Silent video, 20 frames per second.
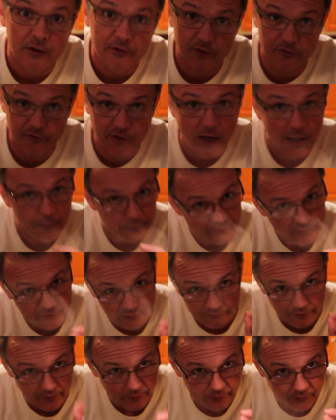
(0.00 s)
The toppings are
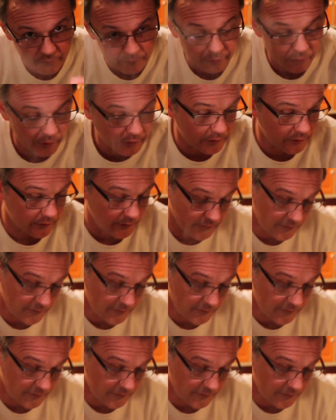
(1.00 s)
very important.